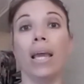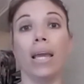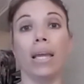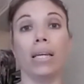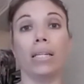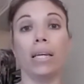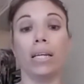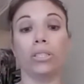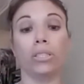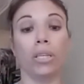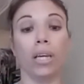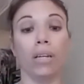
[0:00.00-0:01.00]
And
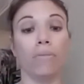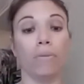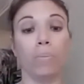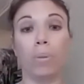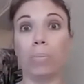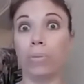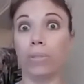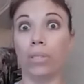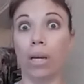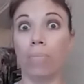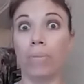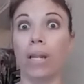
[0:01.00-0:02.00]
actually had a few people
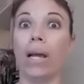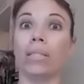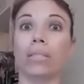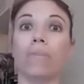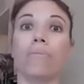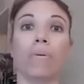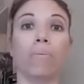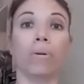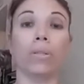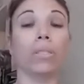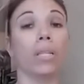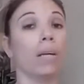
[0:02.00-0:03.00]
stop me and asked if it
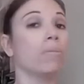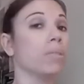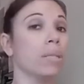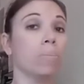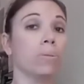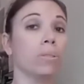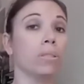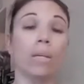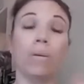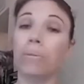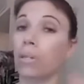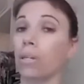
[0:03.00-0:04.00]
worked, and I was able to
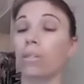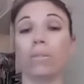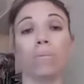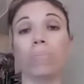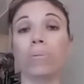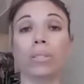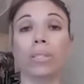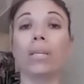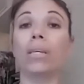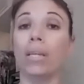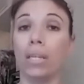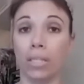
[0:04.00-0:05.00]
say with 100%
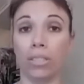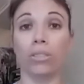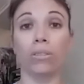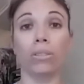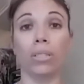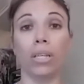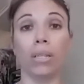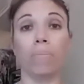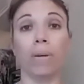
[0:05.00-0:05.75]
it sure did.